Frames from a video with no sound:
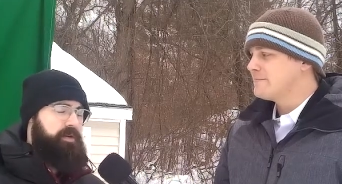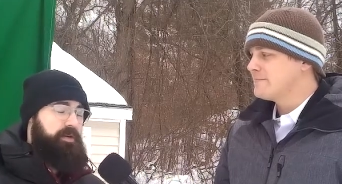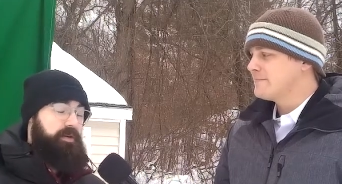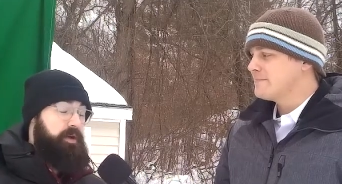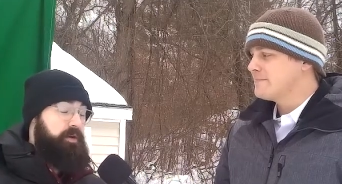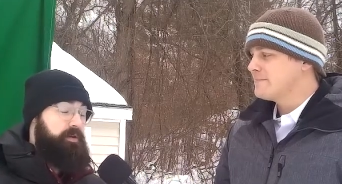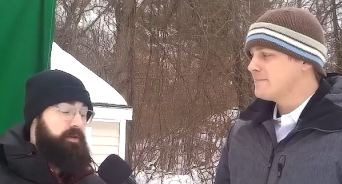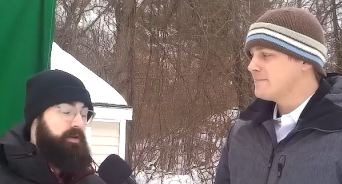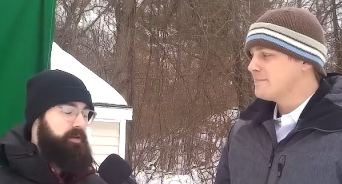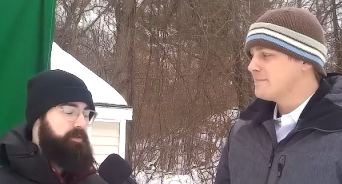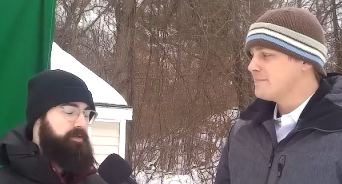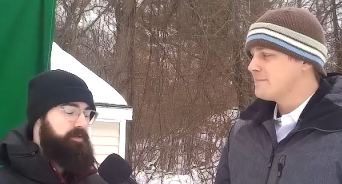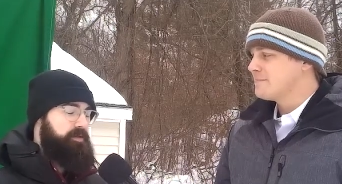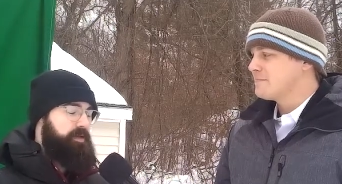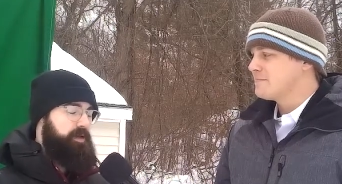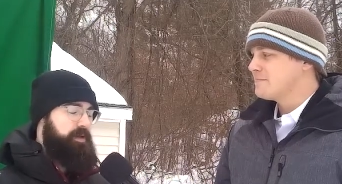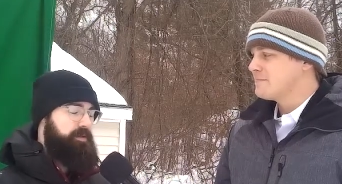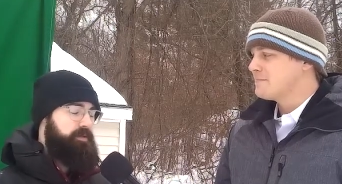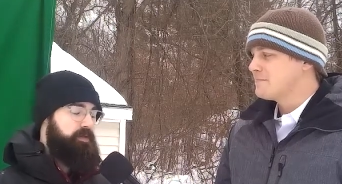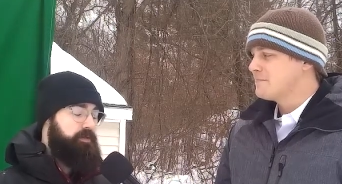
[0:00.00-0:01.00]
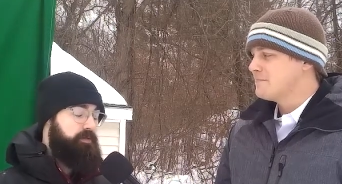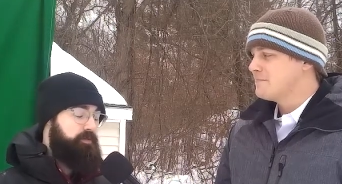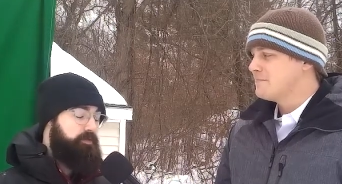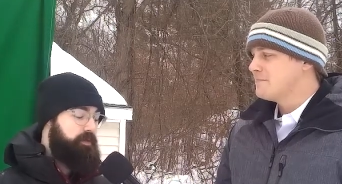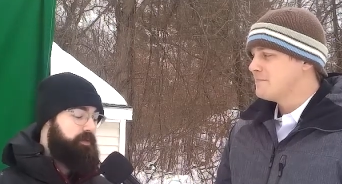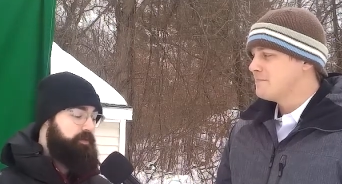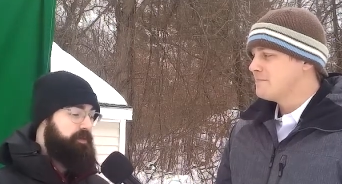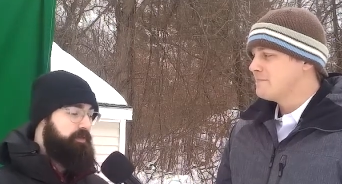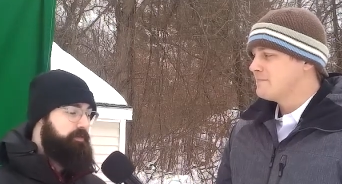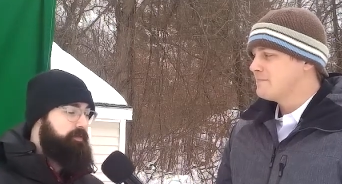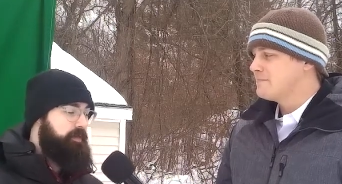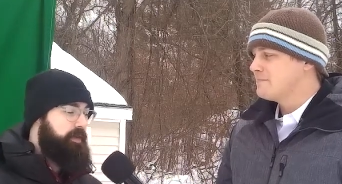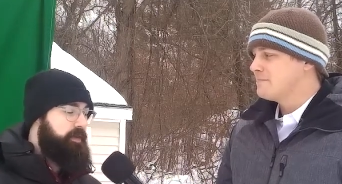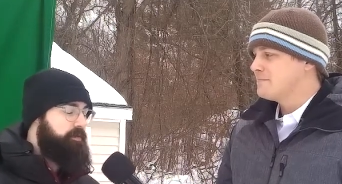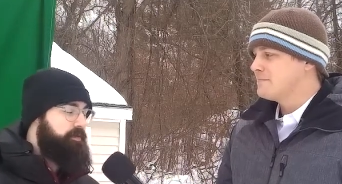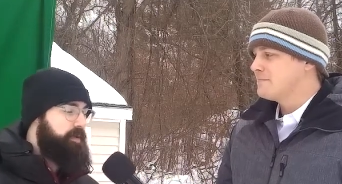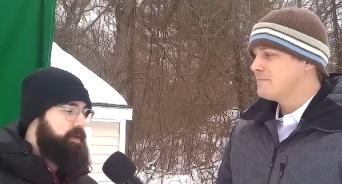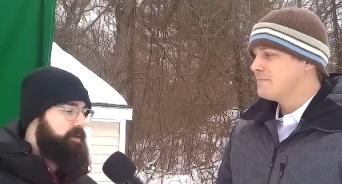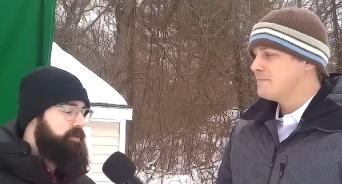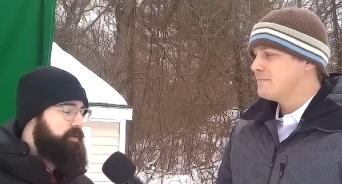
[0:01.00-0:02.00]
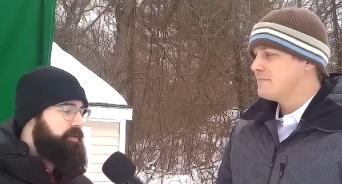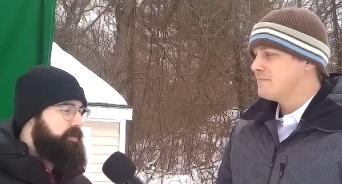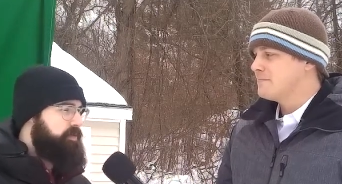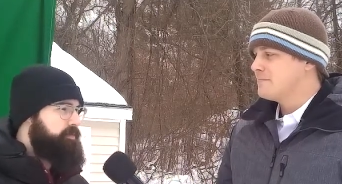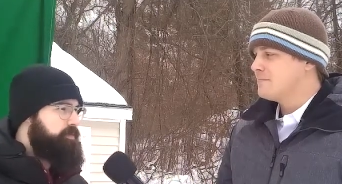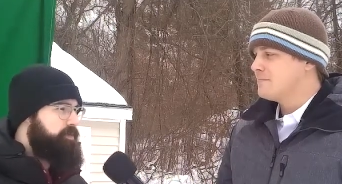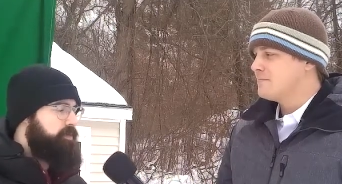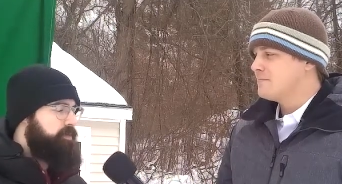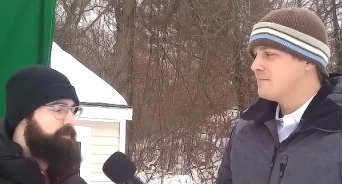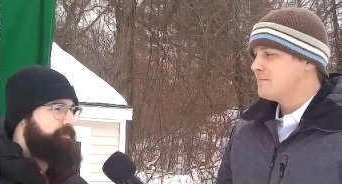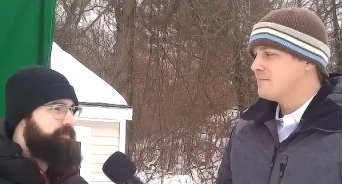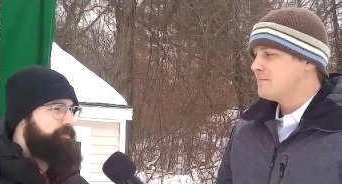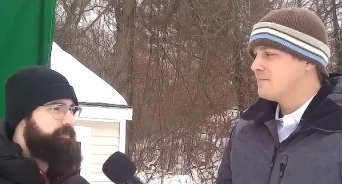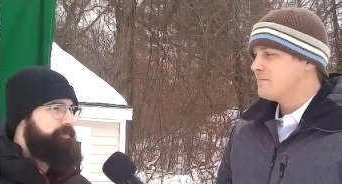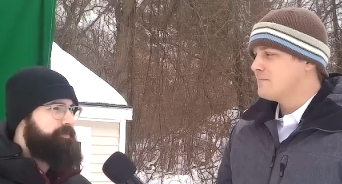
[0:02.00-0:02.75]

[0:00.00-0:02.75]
Speaker 1: I, I just I don't really want to fight about it anymore.